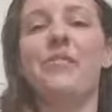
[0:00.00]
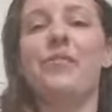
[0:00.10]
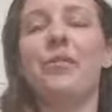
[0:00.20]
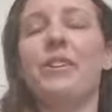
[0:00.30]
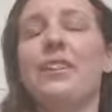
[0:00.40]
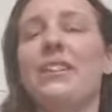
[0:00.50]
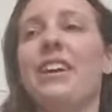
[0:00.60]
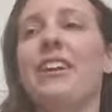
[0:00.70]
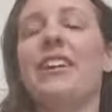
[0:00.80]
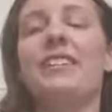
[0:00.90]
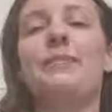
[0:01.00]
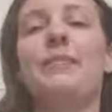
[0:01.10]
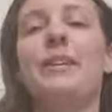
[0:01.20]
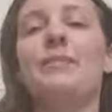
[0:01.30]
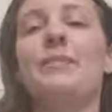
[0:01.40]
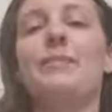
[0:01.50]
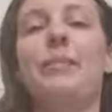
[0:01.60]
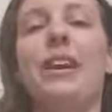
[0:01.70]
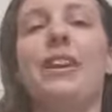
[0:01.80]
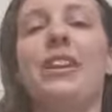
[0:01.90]
through hilarious memes and
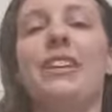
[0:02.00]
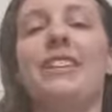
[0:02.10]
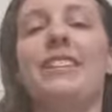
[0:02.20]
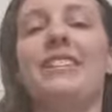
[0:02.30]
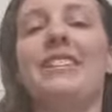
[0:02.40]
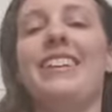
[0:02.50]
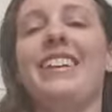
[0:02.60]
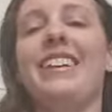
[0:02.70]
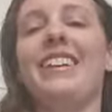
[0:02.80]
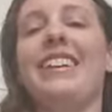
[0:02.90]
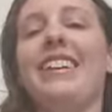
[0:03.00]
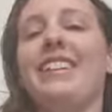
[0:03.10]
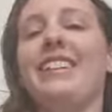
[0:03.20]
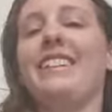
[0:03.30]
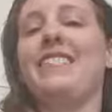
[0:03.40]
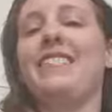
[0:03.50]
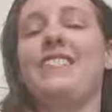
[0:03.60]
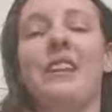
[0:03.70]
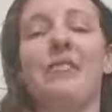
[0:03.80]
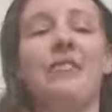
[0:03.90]
parodies and
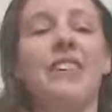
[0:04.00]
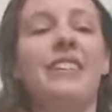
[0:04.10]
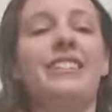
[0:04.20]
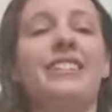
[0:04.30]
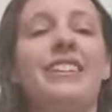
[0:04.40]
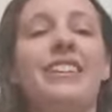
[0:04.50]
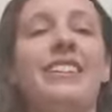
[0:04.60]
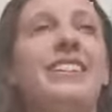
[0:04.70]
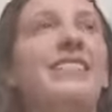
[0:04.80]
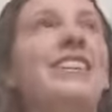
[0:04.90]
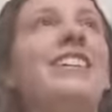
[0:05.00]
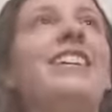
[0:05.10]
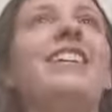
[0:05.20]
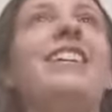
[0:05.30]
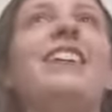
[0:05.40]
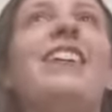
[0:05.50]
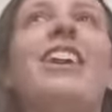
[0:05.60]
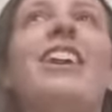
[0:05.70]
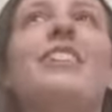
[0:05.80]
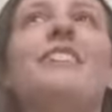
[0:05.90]
Netflix and
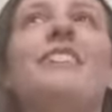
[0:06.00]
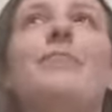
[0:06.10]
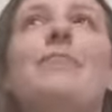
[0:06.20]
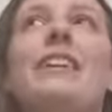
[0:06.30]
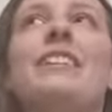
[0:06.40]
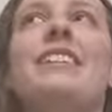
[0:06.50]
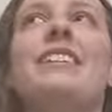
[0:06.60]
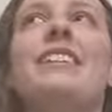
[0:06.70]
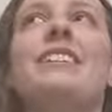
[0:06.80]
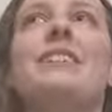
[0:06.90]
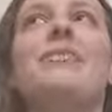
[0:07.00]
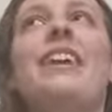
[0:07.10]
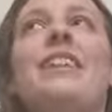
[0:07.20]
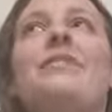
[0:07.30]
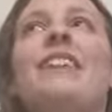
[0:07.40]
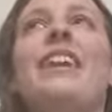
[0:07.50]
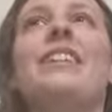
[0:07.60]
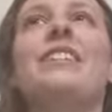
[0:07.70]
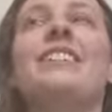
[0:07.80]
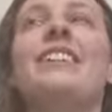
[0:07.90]
all of the amazing things that we have
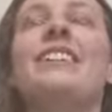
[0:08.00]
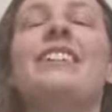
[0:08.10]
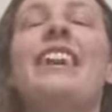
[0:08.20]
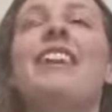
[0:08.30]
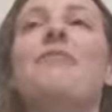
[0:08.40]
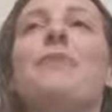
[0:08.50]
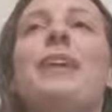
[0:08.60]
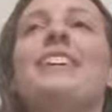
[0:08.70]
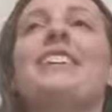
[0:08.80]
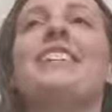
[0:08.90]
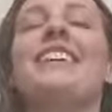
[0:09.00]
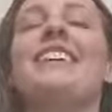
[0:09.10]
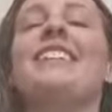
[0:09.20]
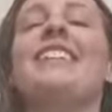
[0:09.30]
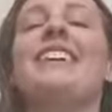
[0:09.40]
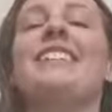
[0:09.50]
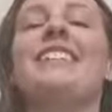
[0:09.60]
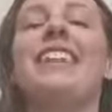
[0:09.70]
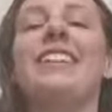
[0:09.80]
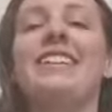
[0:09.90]
now that they didn't have back in
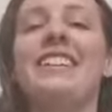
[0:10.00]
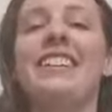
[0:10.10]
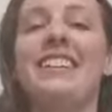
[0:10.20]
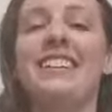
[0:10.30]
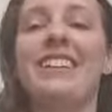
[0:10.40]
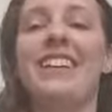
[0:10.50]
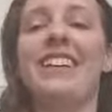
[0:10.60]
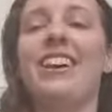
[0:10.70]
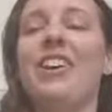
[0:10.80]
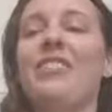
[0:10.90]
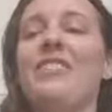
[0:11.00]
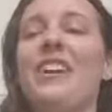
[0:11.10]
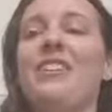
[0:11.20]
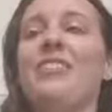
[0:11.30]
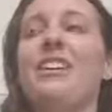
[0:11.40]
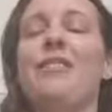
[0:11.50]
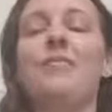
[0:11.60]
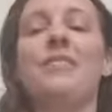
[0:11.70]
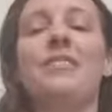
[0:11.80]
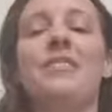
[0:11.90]
1918. All of the healthcare
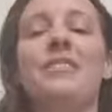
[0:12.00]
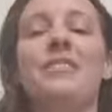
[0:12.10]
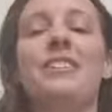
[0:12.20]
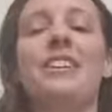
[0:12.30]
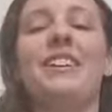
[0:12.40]
workers